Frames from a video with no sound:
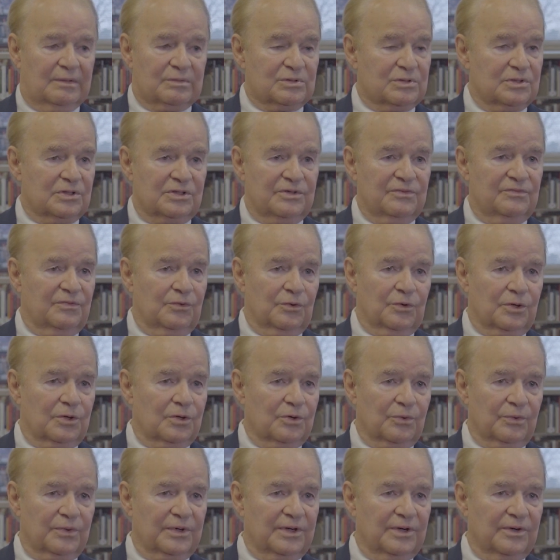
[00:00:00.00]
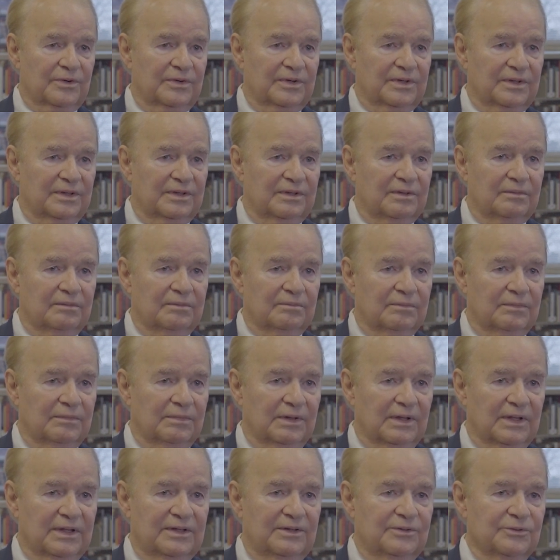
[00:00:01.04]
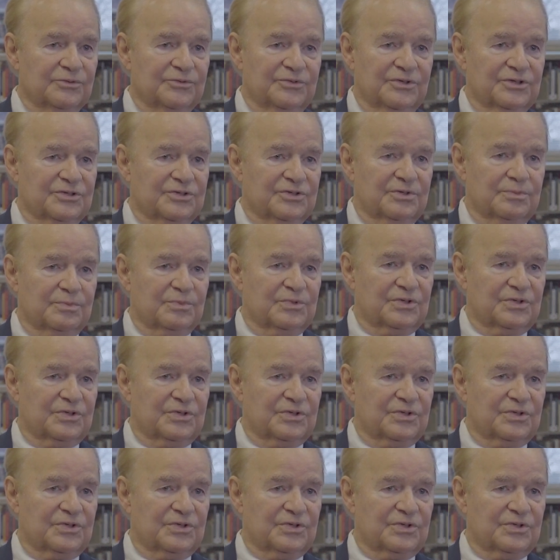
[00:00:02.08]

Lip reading: I was looking for a career in the legal system